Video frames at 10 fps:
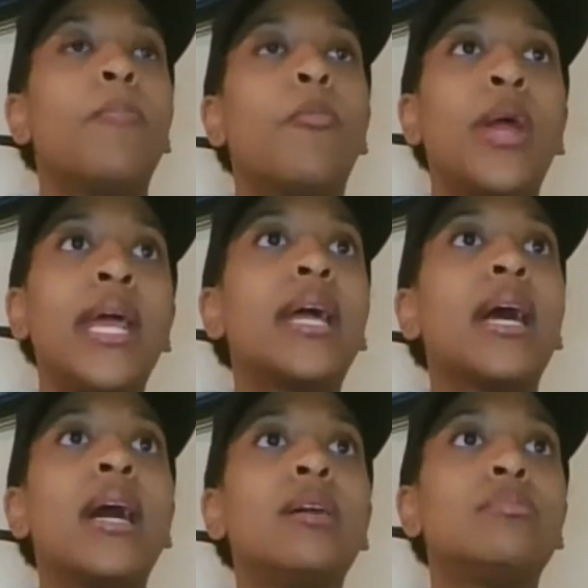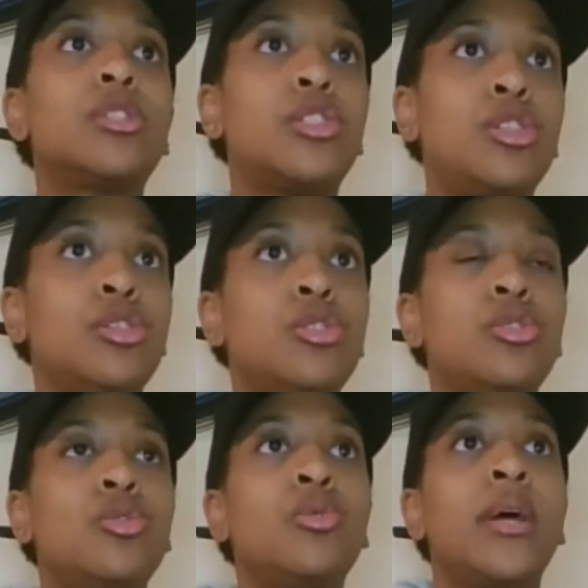When it comes
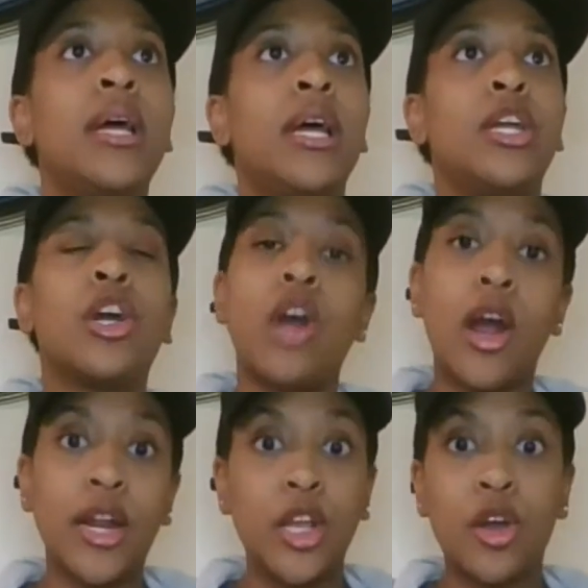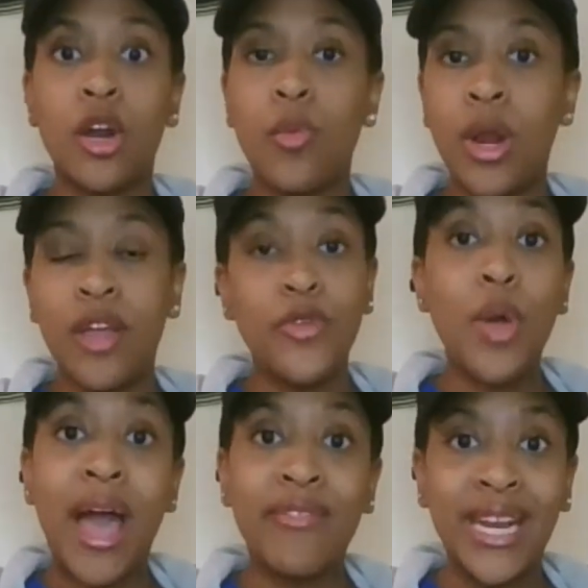to your garden, you're going to want to, if you
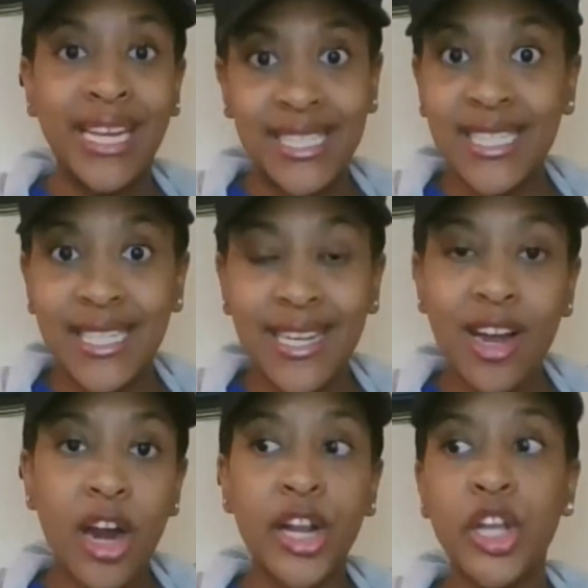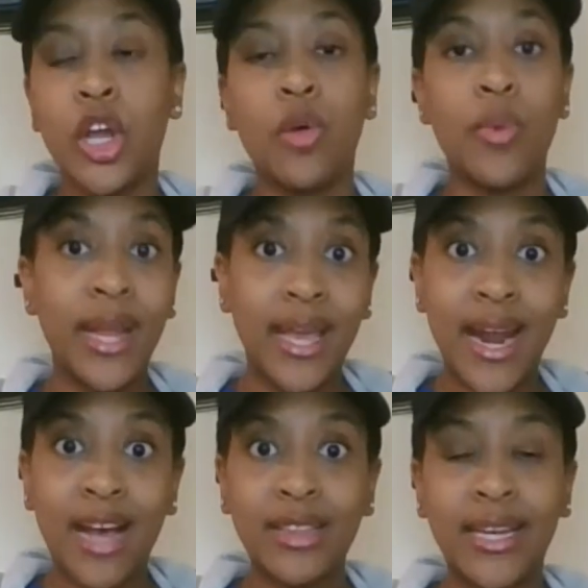have an existing garden, you're going to want to get
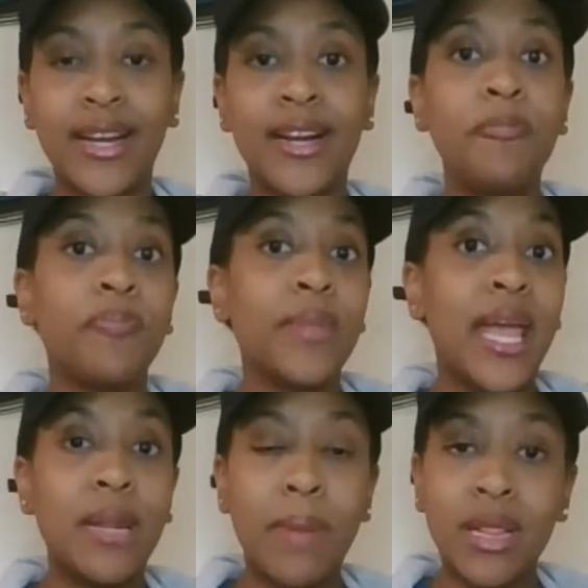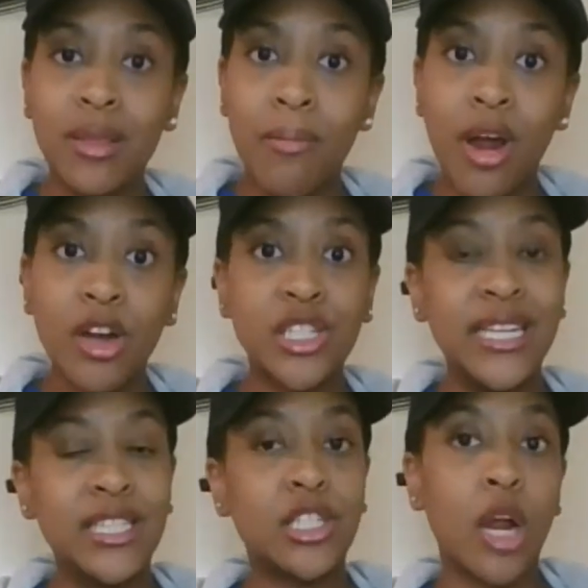out there in the month of March
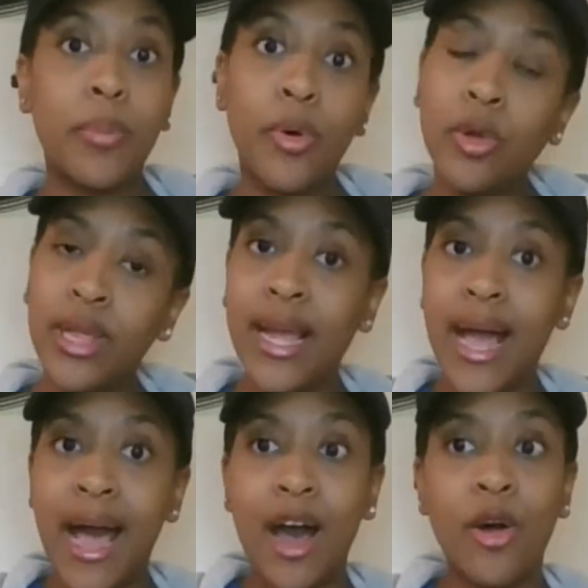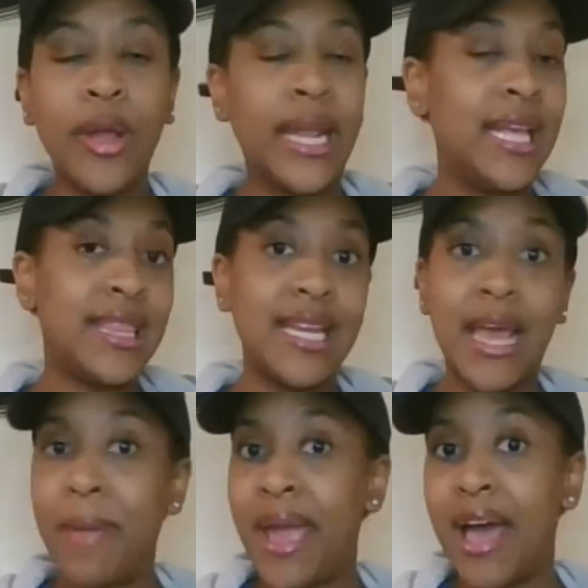and start pulling out anything
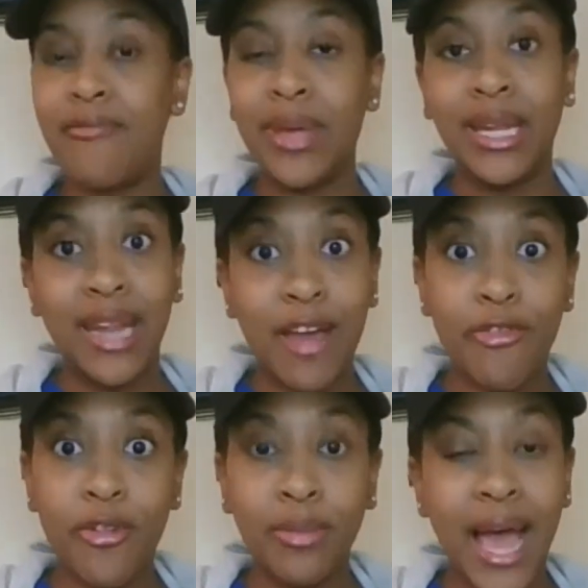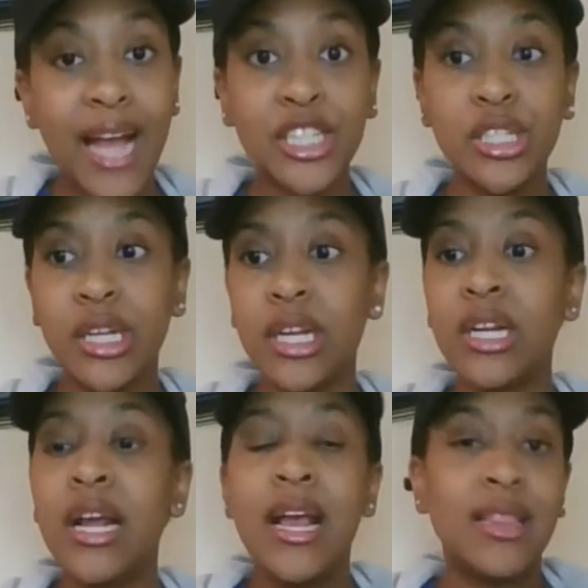that may have been left from last
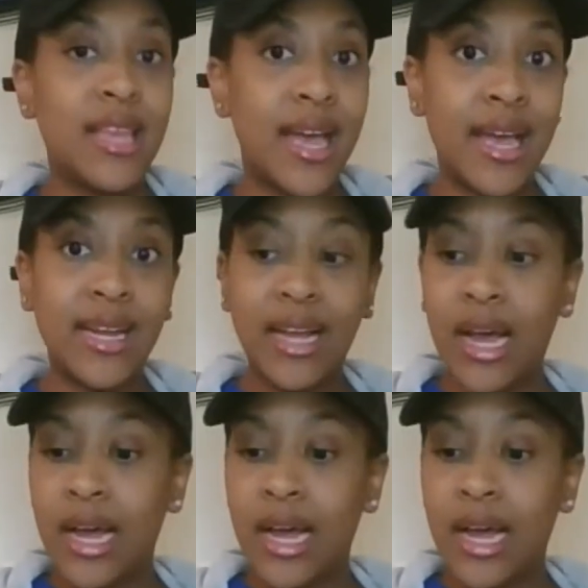year that